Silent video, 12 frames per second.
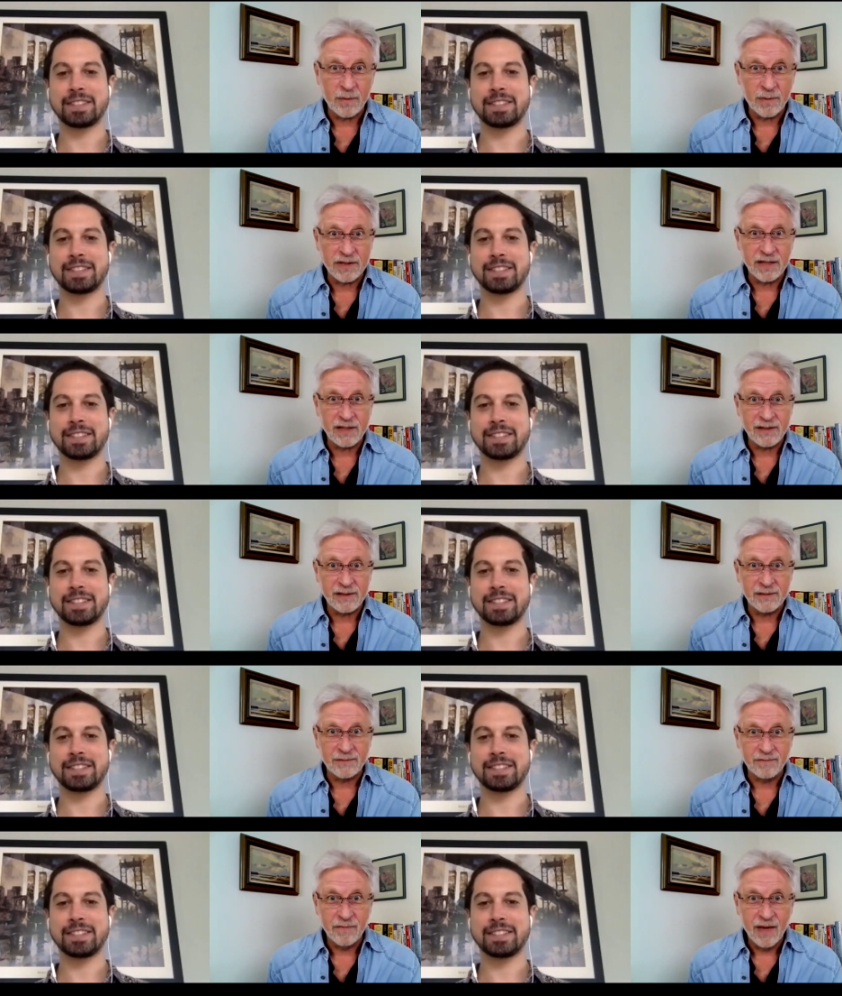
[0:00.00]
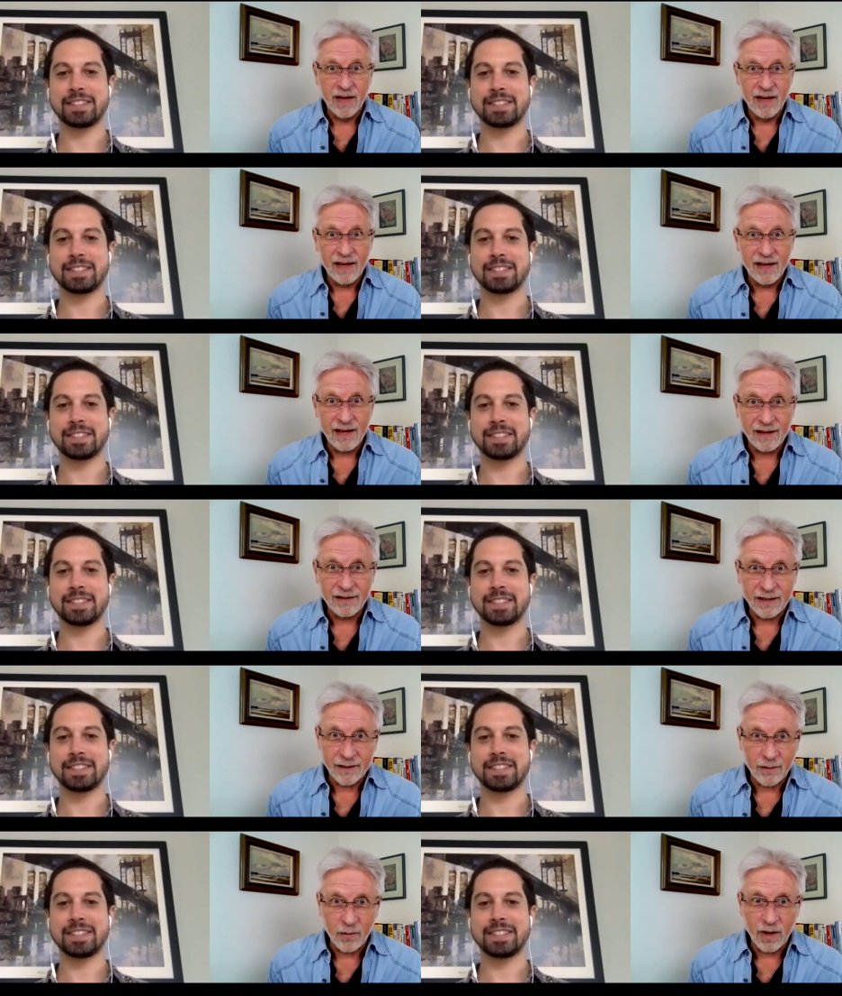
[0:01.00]
Speaker 1: represents.
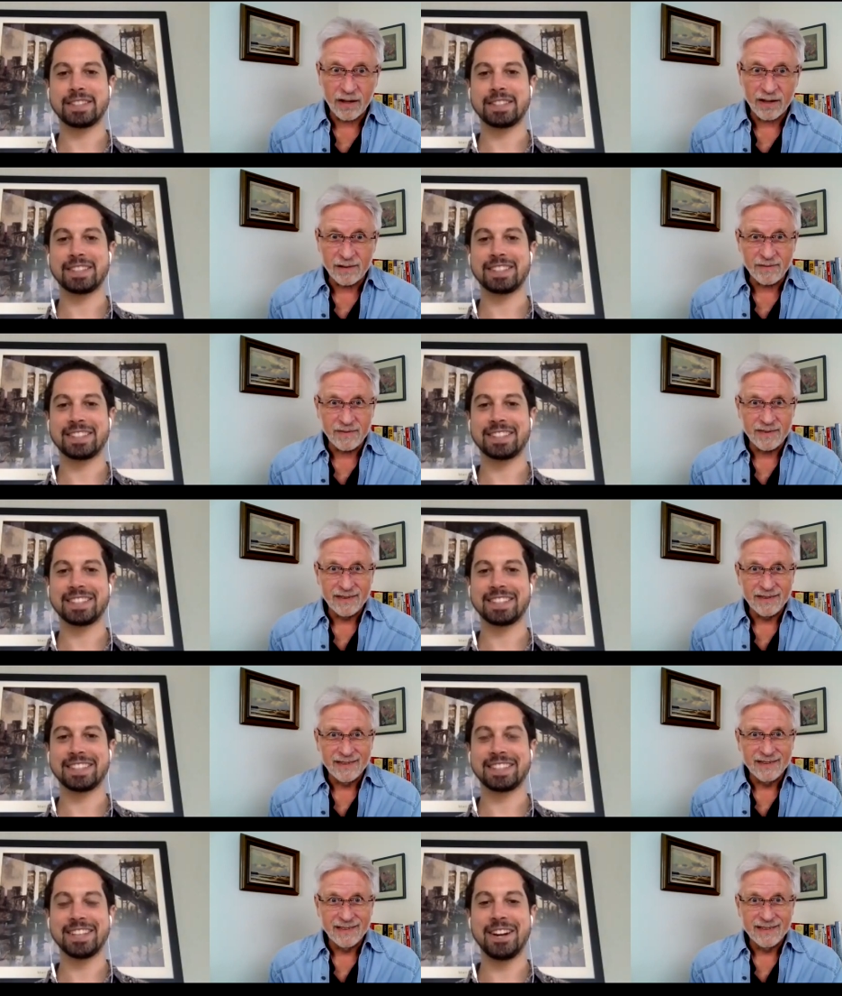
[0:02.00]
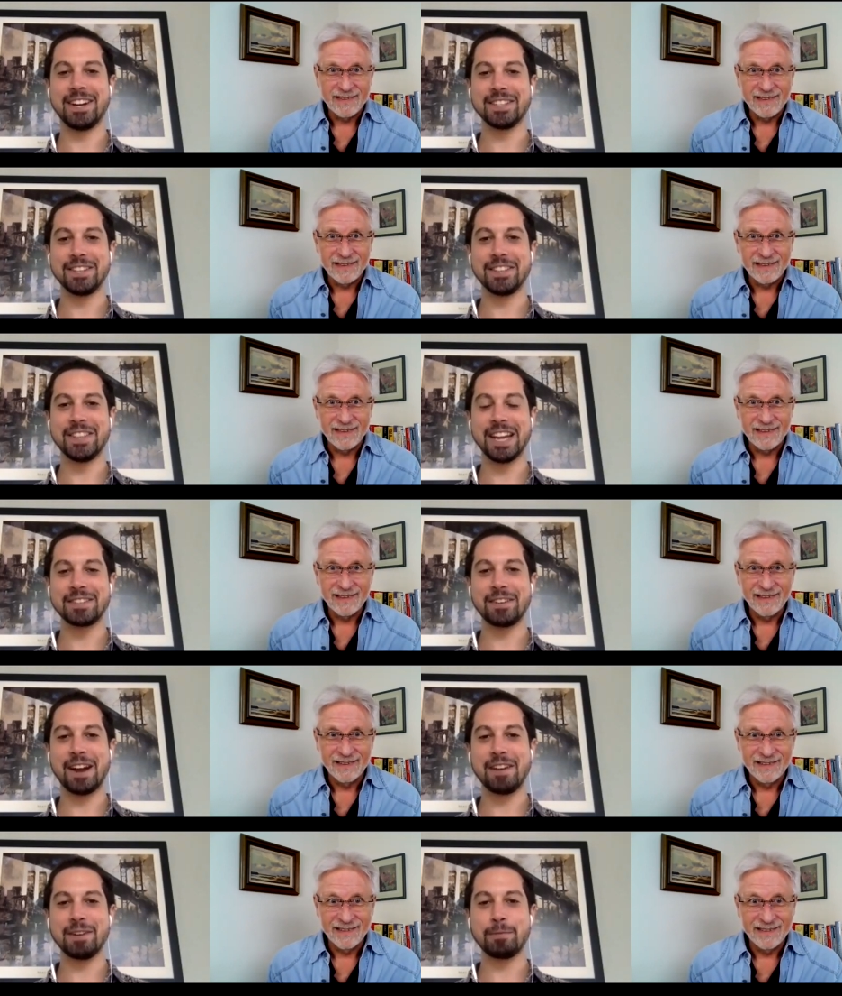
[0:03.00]
Eric, welcome.
Speaker 2: Awesome. Thanks for
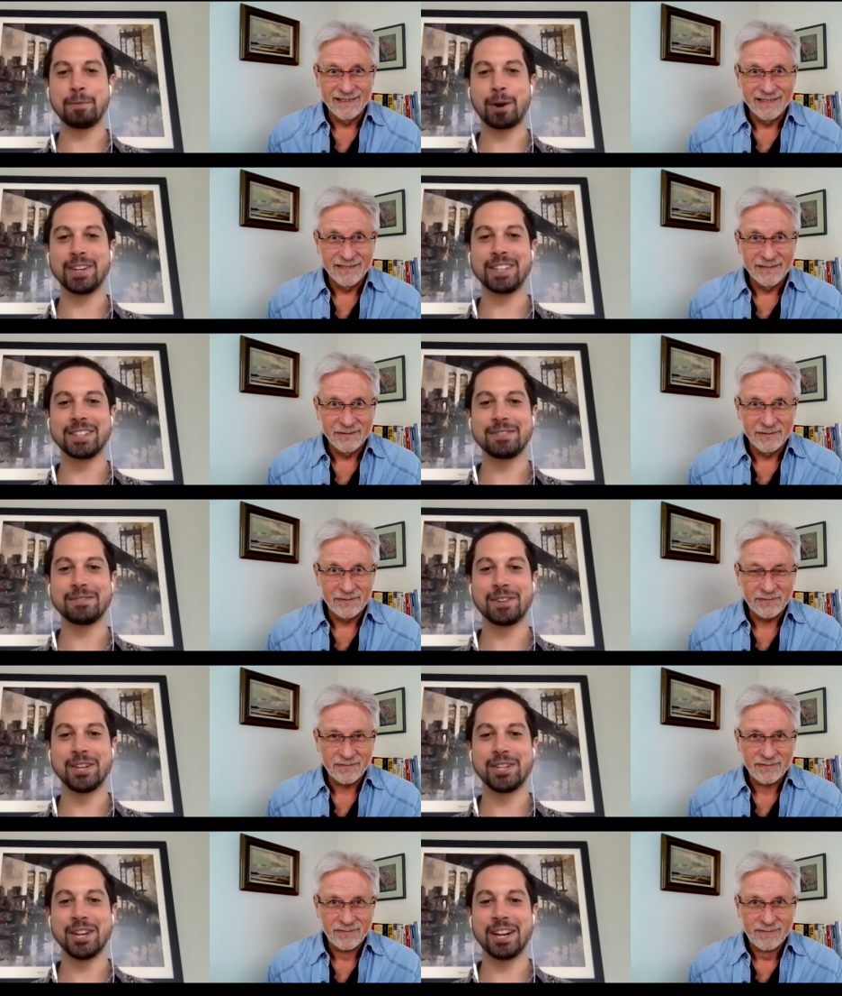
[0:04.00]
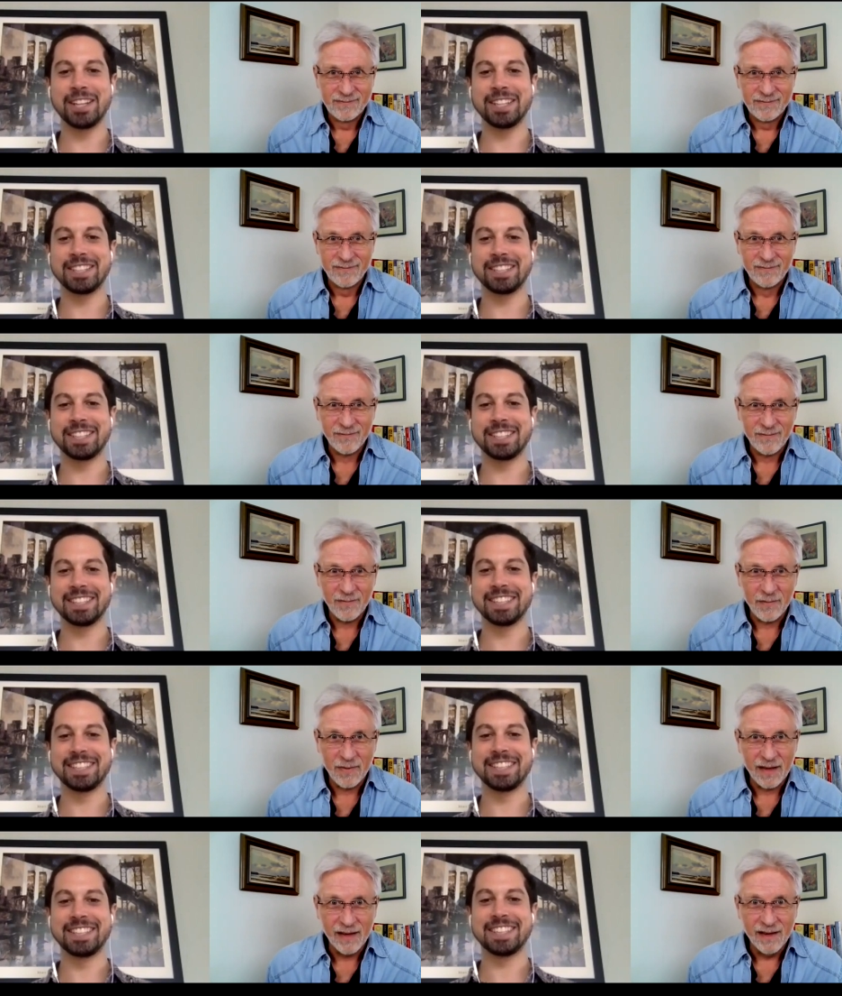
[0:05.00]
having me, Martin. Appreciate it.
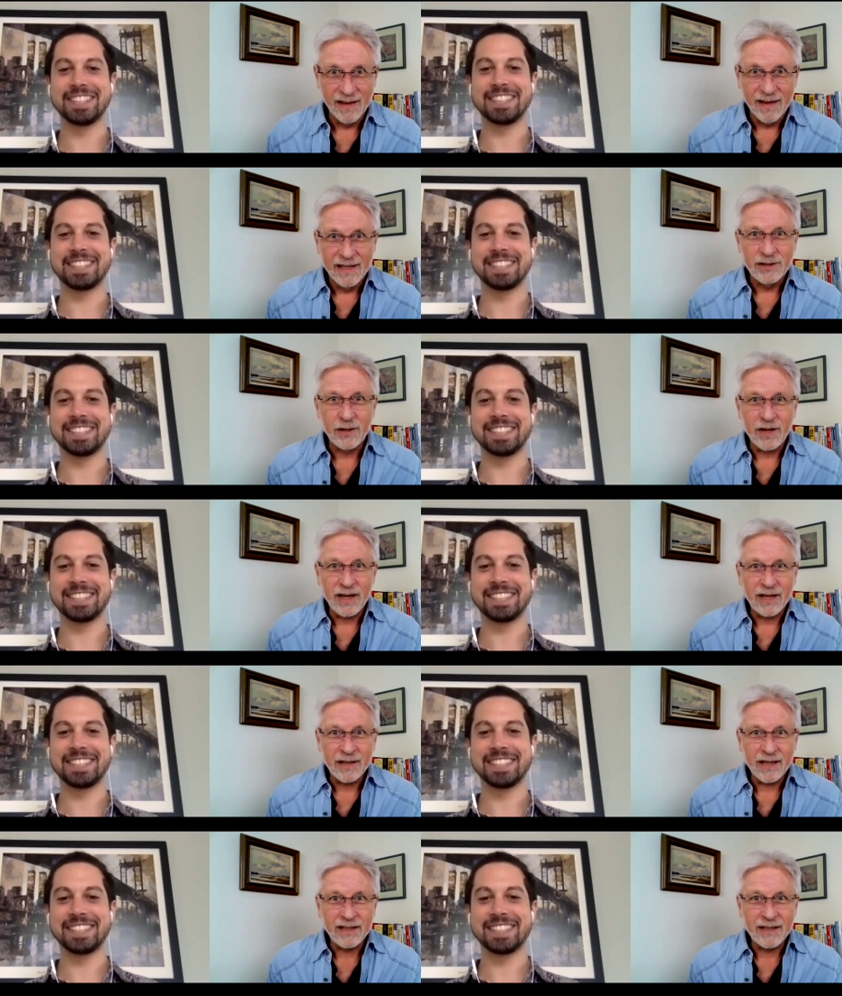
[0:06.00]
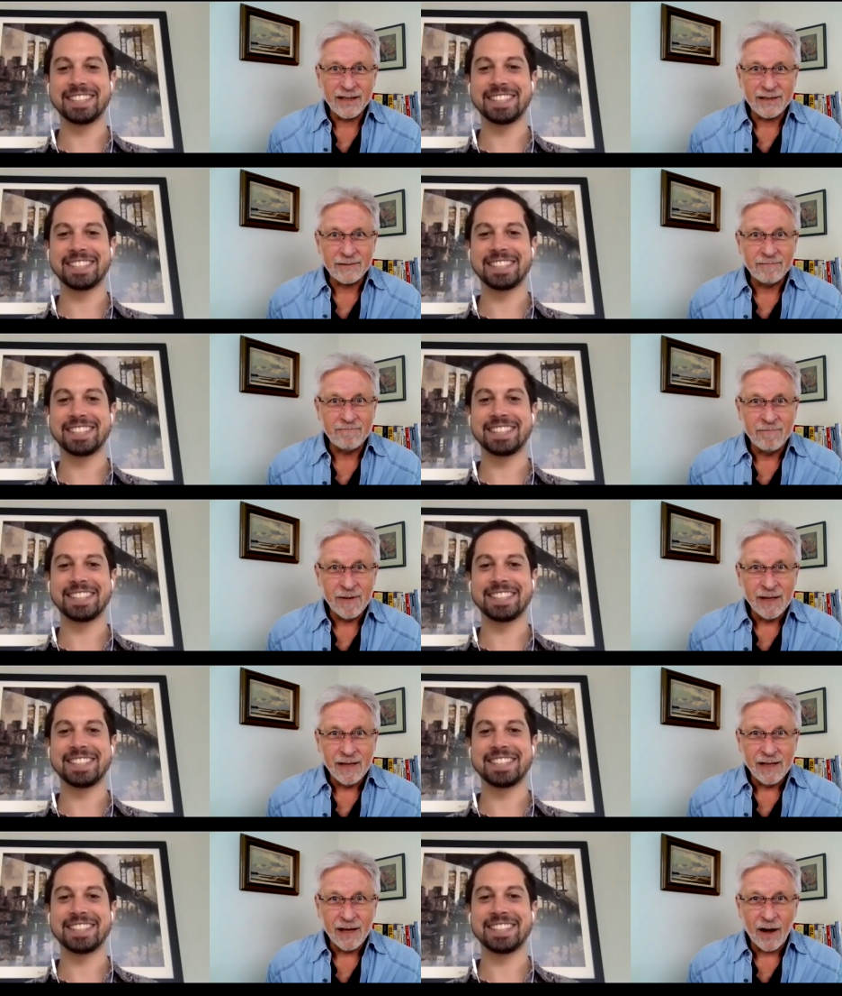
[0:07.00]
Speaker 1: So, Eric, um,
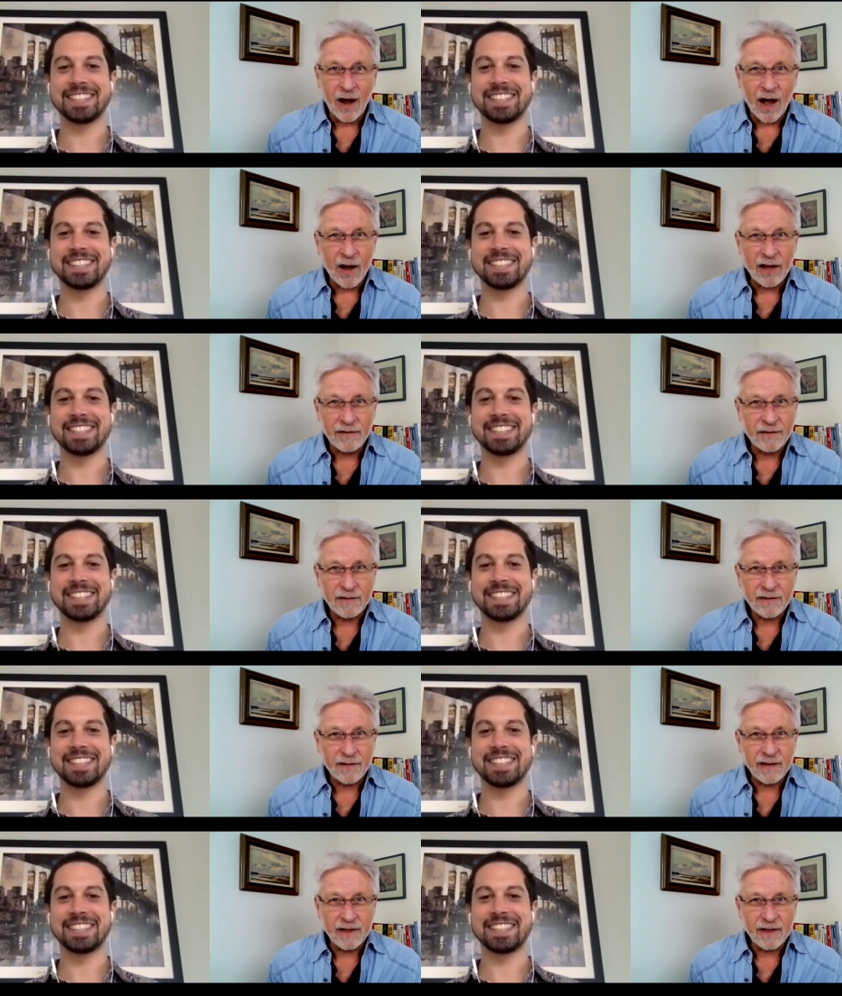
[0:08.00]
if